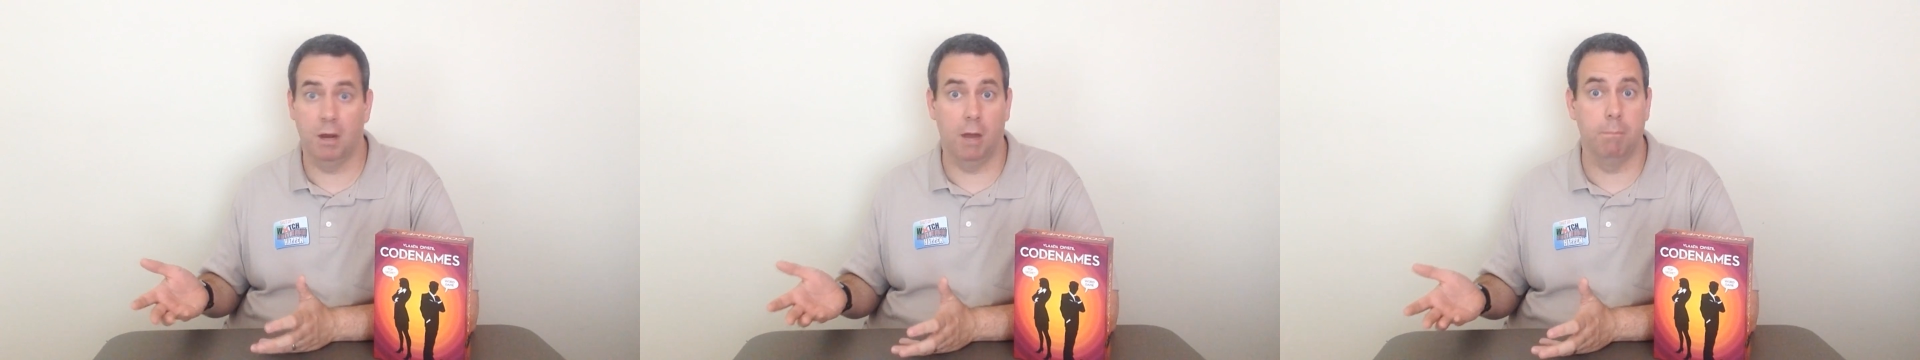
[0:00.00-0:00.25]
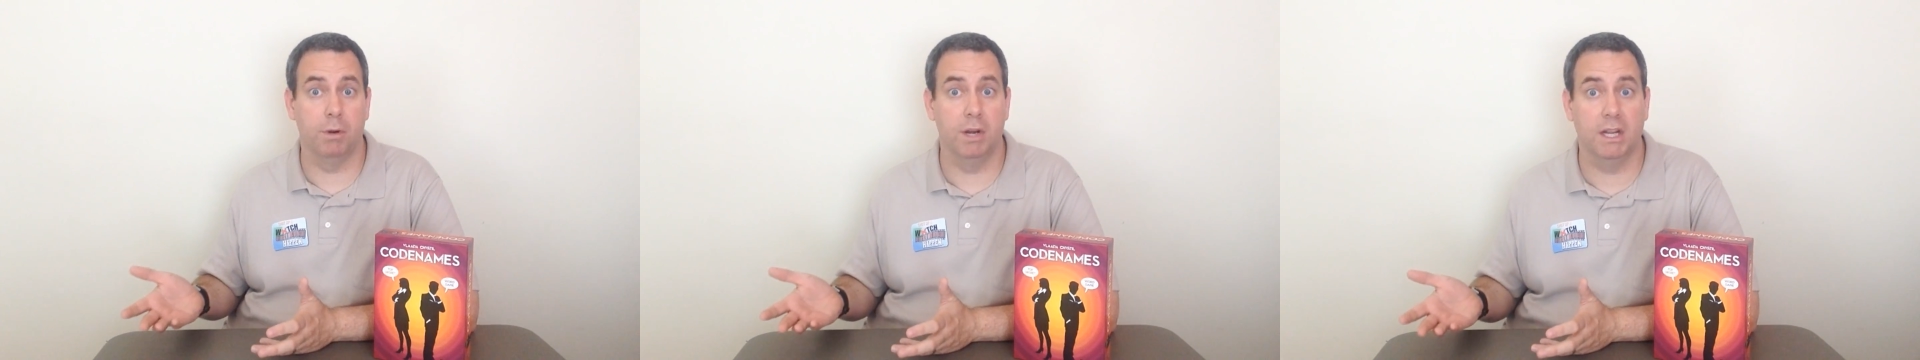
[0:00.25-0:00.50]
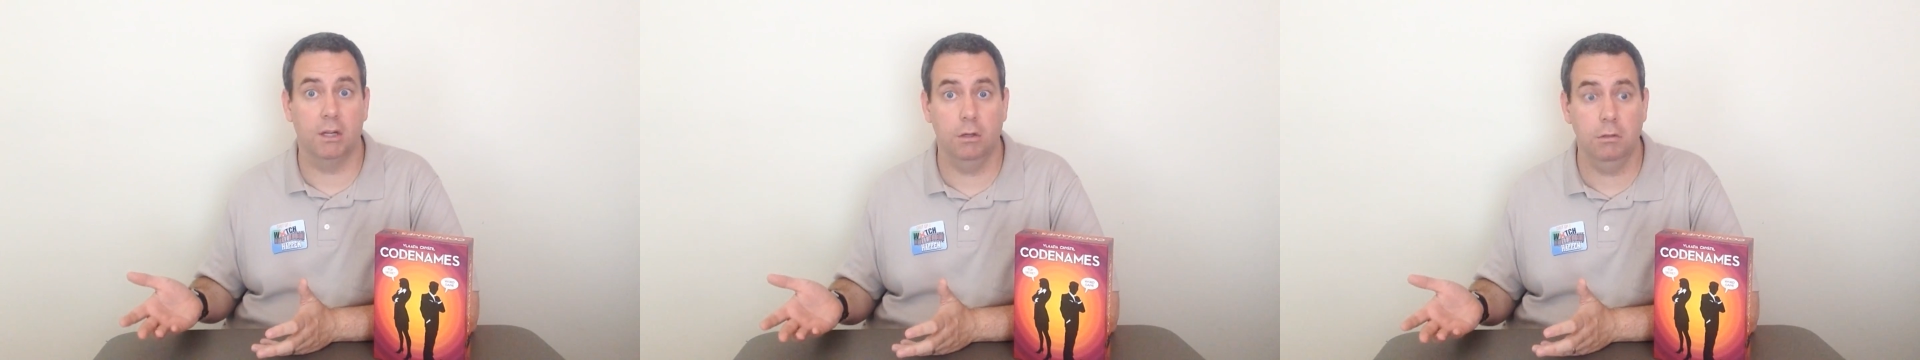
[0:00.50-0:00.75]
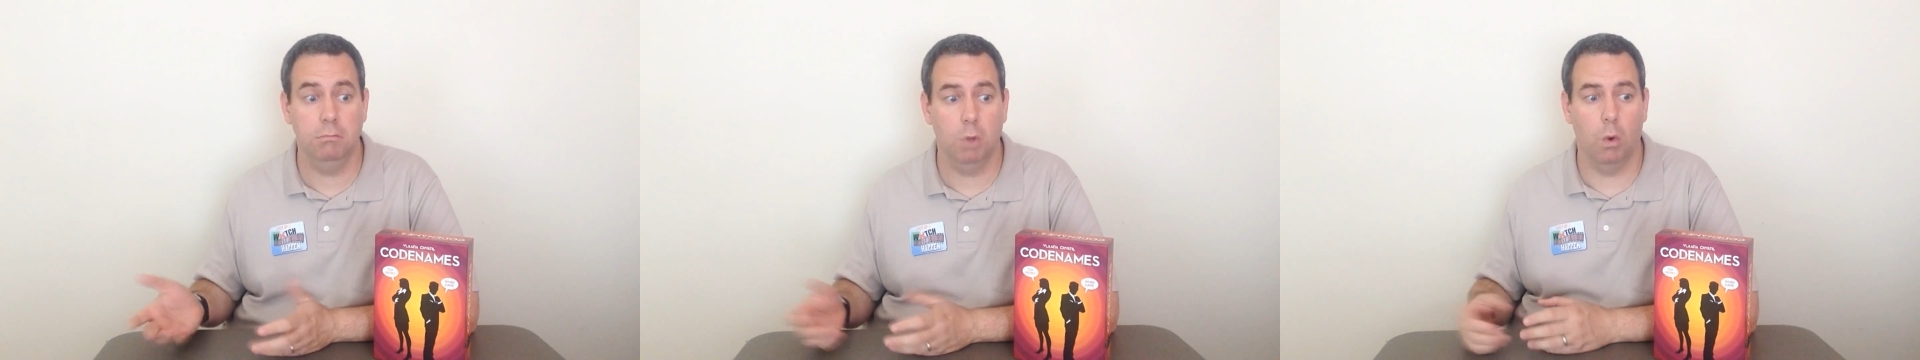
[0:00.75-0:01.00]

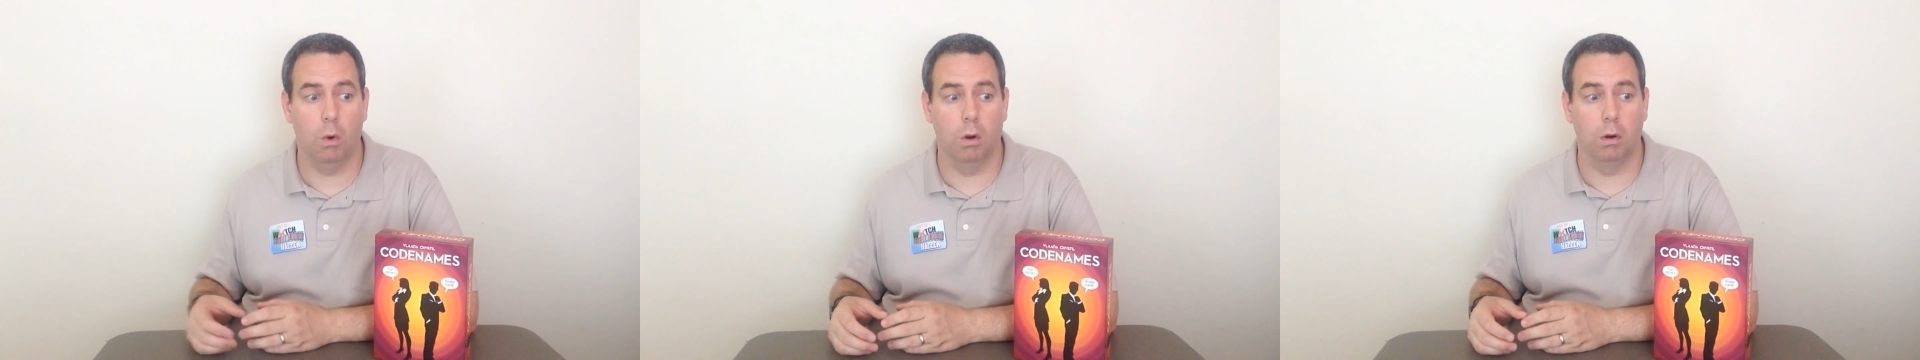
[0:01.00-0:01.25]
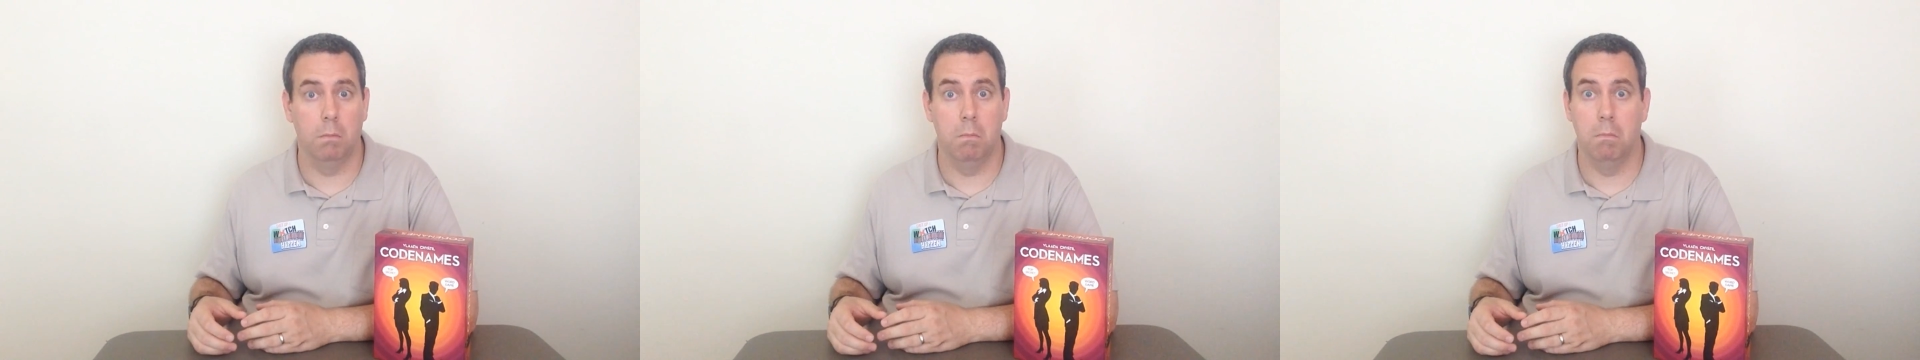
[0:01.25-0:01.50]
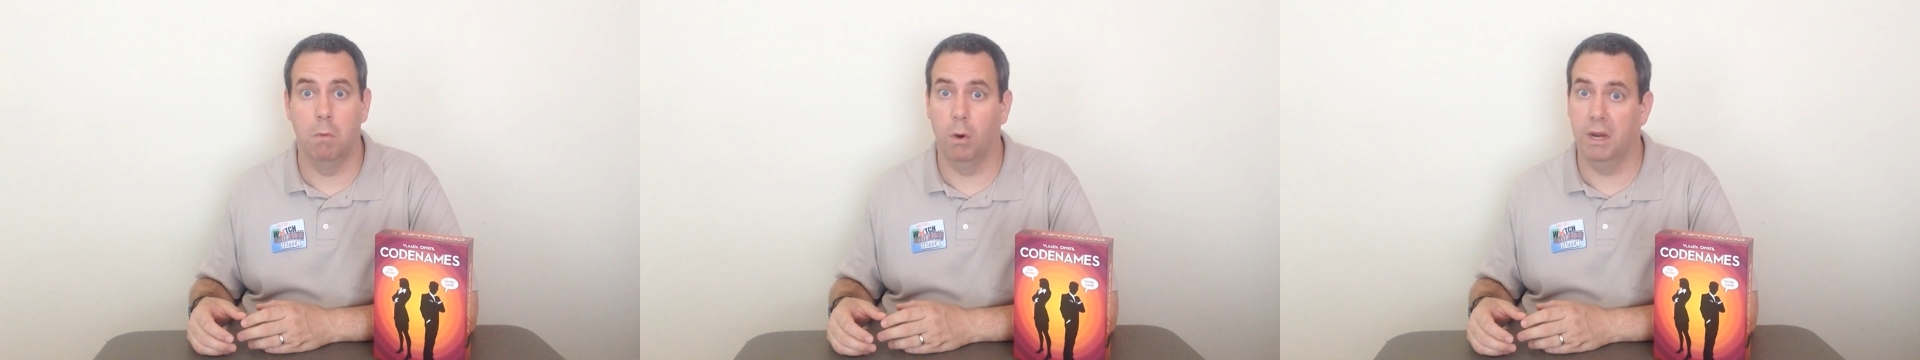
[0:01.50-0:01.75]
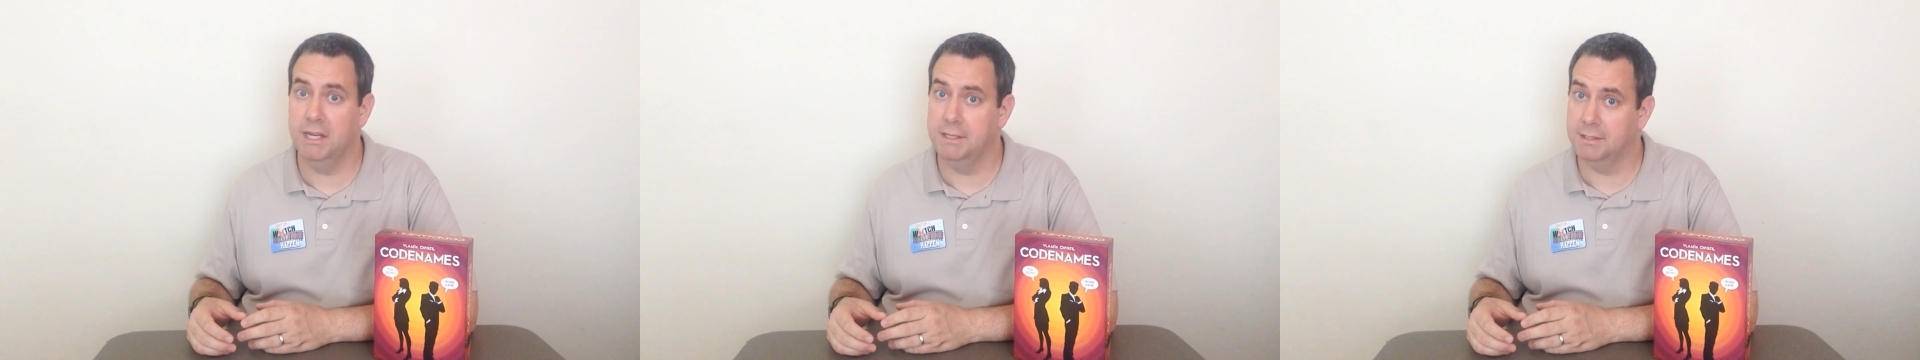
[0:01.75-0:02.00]
pumpernickel or
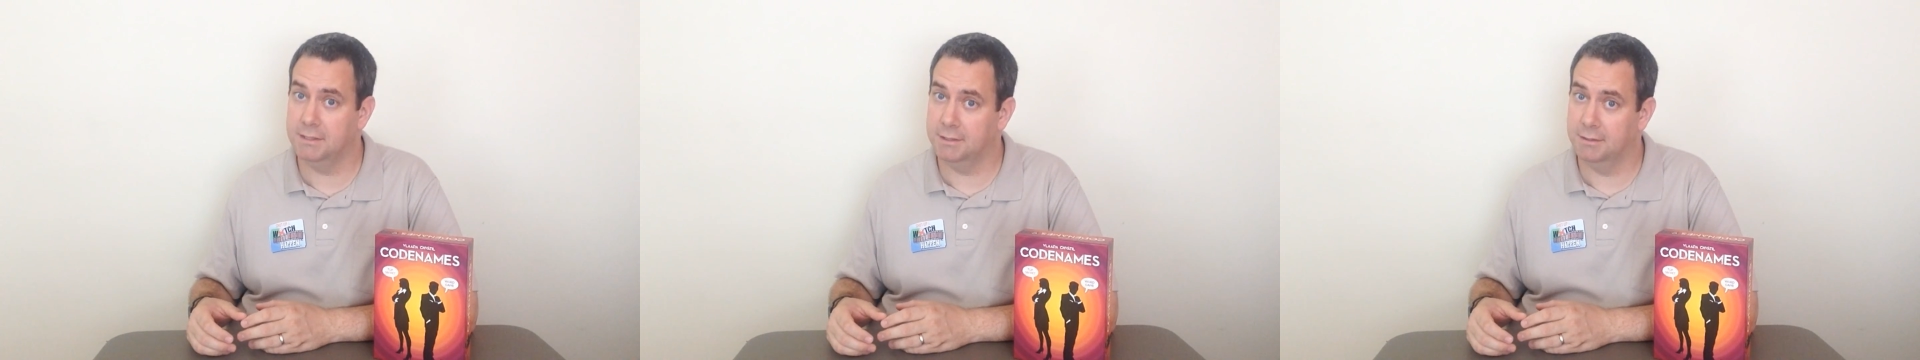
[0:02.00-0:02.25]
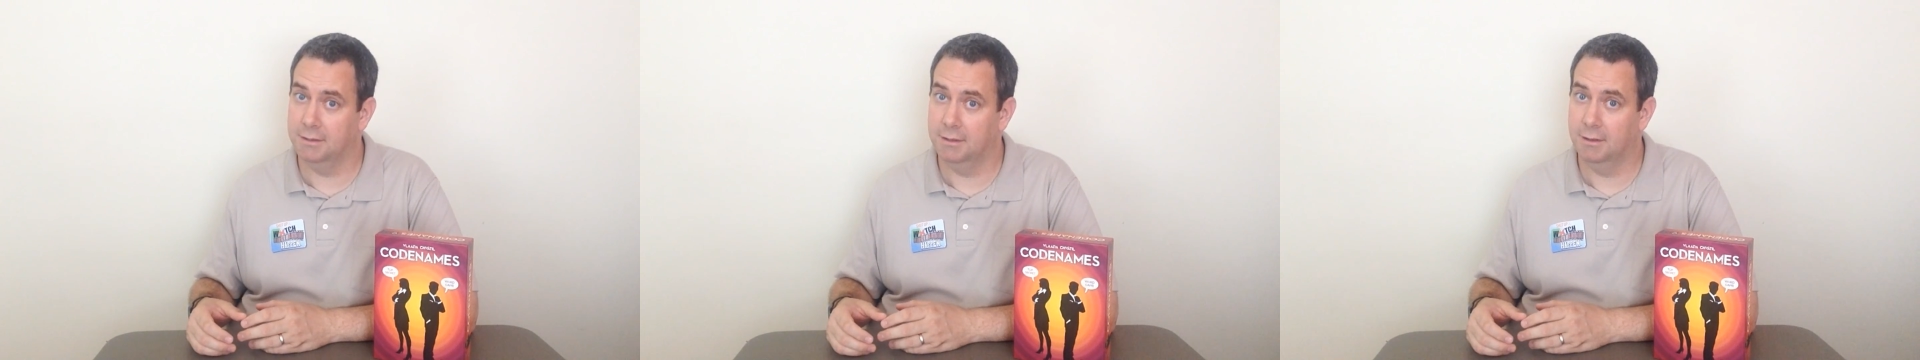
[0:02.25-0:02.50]
moist,